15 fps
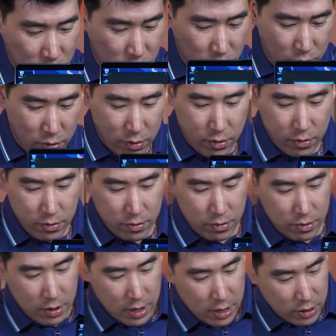So
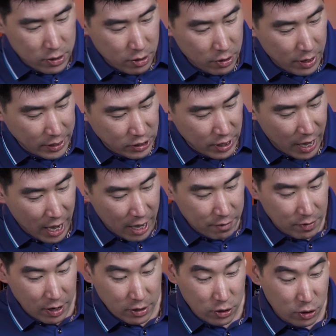you actually
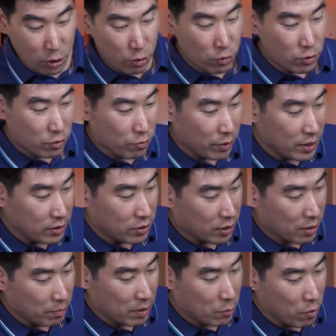have two screens
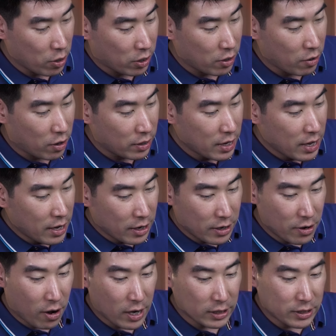you can be working on
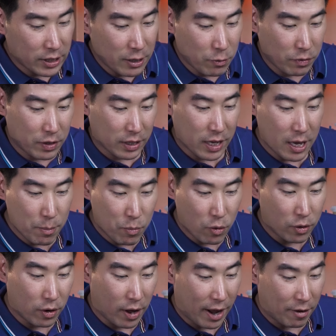nicely with the
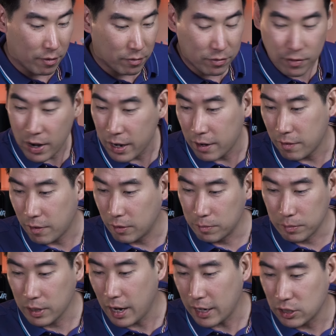keyboard out in front, and
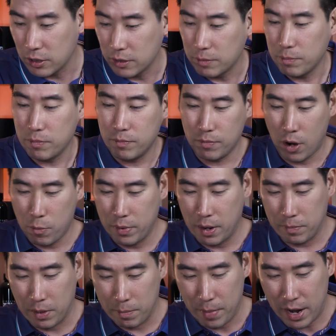I'm gonna actually
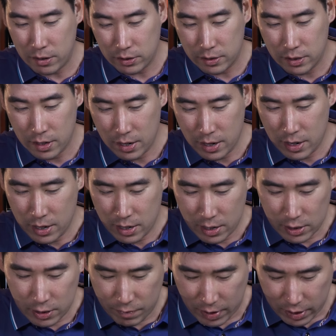open up the mouse.
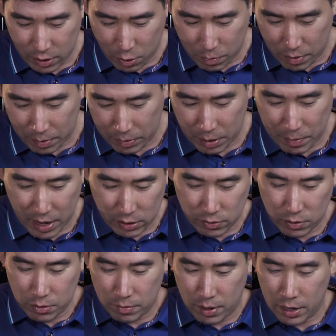See if I can open up the
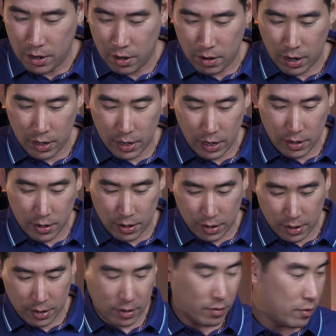mouse. Oh, why not? I need
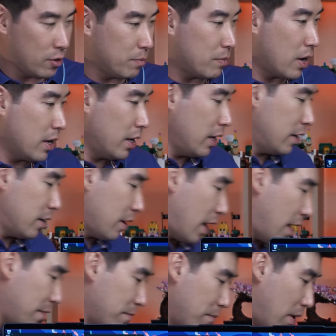to
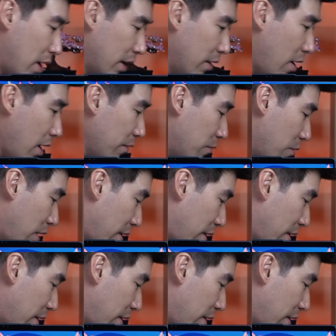have my knife.